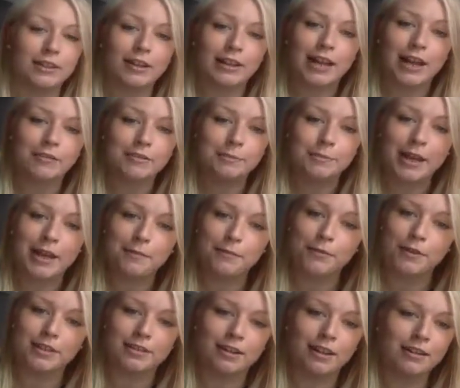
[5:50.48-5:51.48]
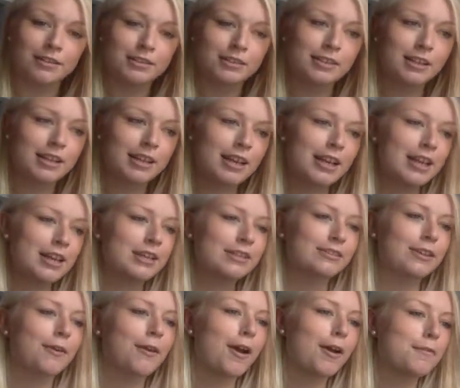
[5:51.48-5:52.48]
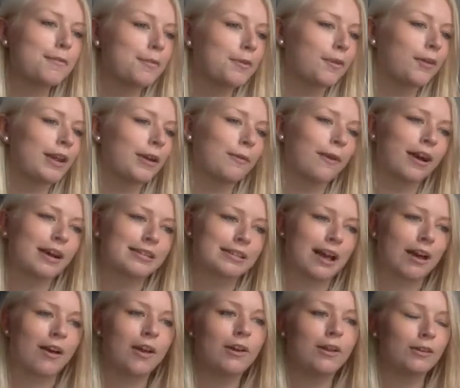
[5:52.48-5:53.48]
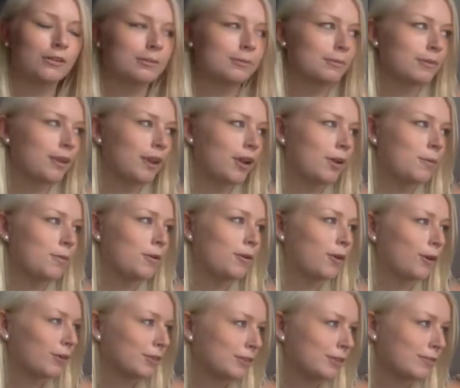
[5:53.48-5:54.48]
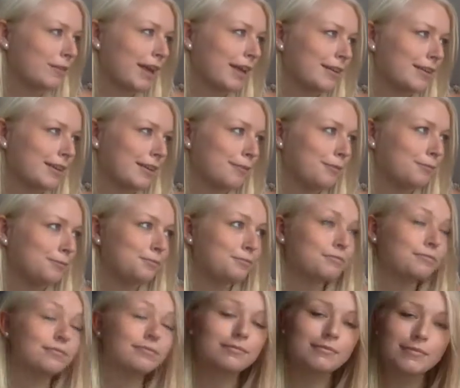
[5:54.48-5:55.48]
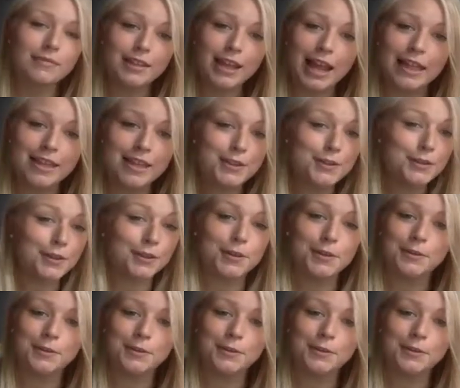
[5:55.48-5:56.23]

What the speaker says: you're going to have to pay for is lunch. So overall it works out a lot more cost effective. And then you can